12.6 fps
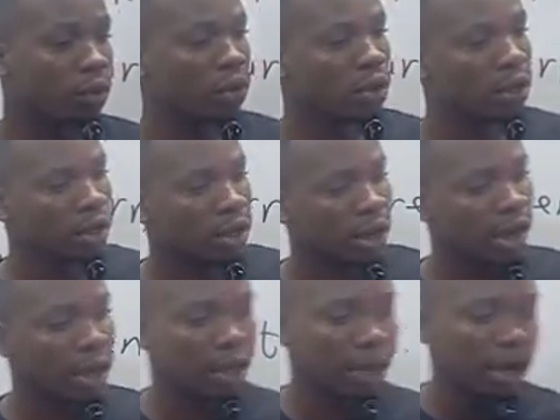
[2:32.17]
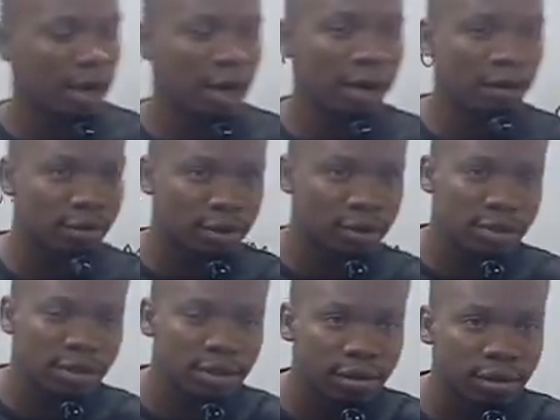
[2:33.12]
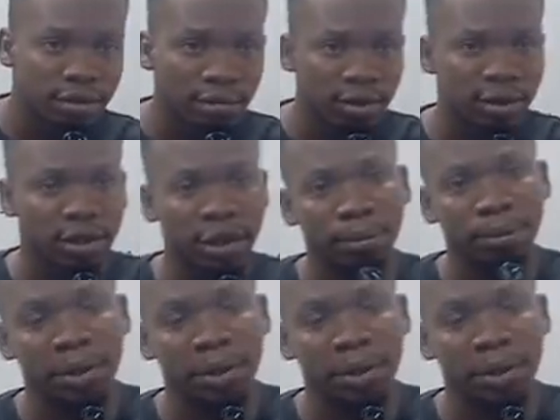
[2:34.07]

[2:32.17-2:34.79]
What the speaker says: work, like what a